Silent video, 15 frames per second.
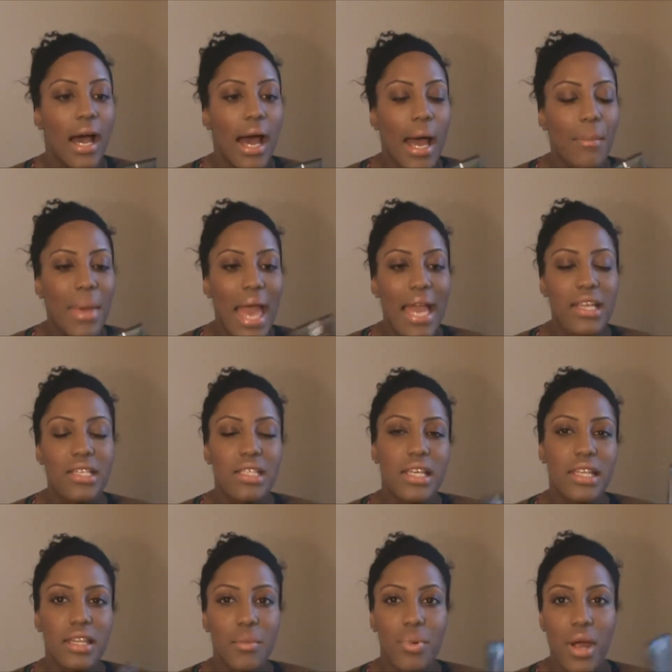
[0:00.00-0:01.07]
I'm
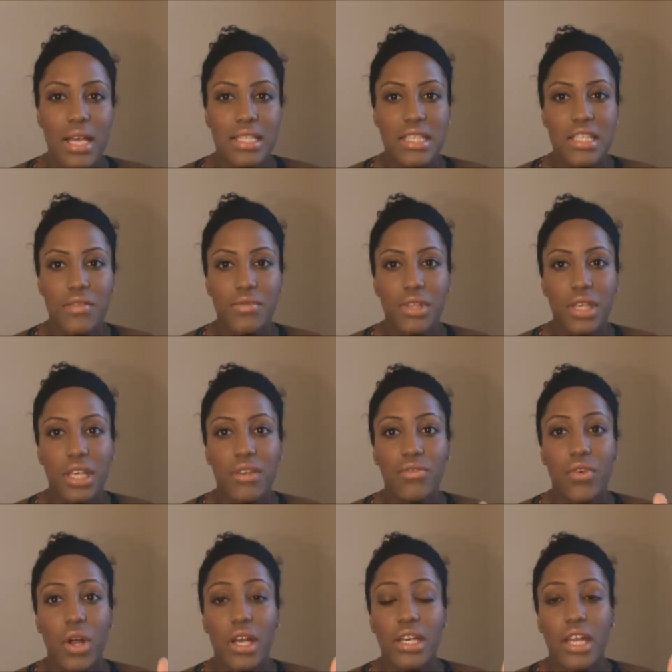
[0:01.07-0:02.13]
actually in the process of looking
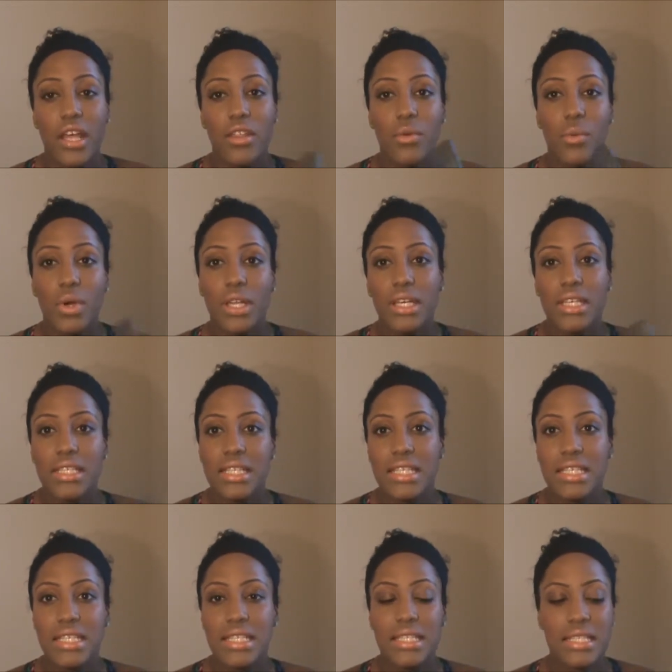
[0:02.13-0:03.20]
for another one because
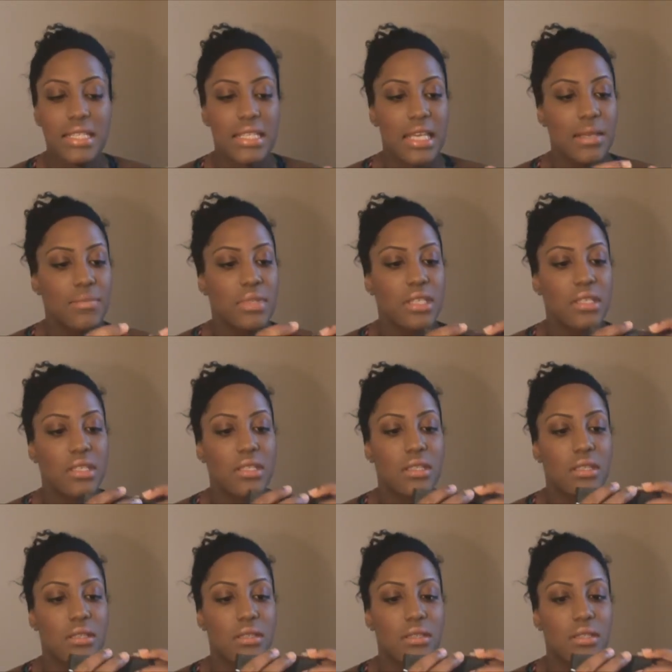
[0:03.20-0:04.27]
this seems
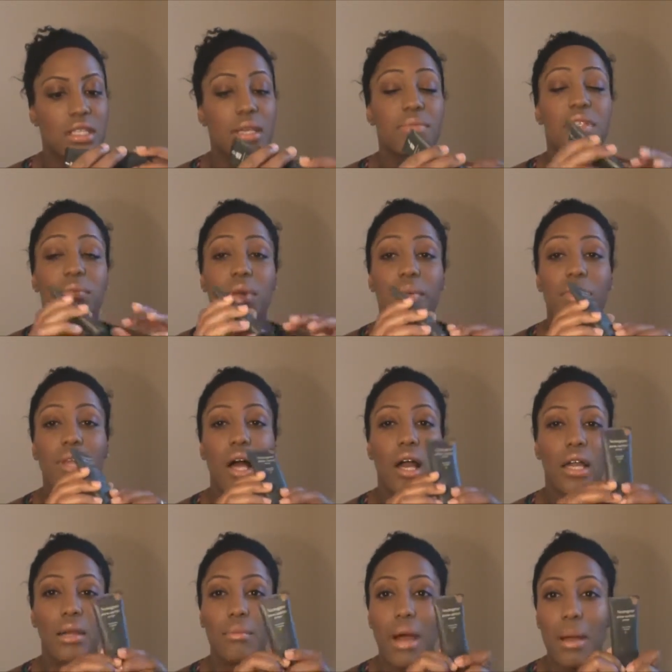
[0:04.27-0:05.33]
to seems to be
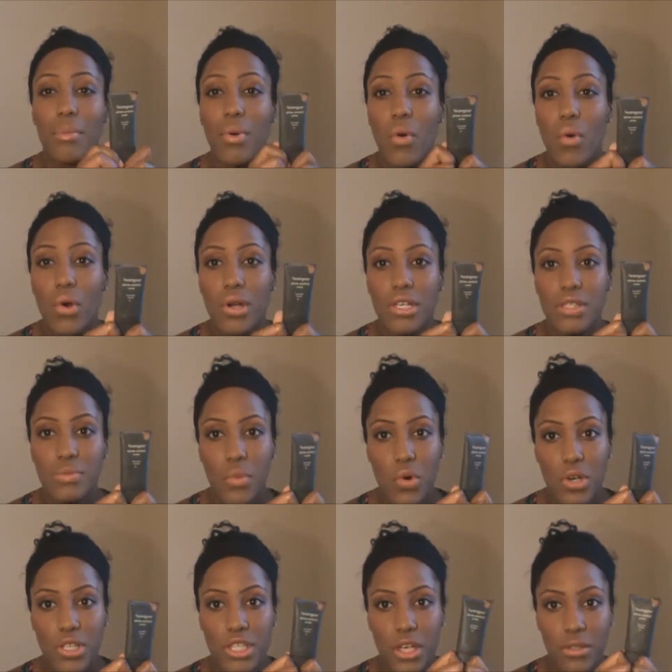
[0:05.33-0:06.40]
plumping my pores
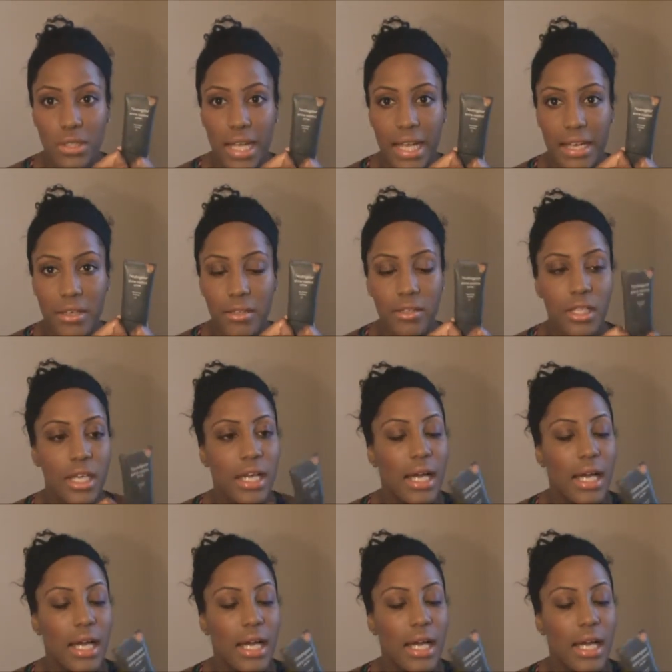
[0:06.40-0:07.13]
more so now.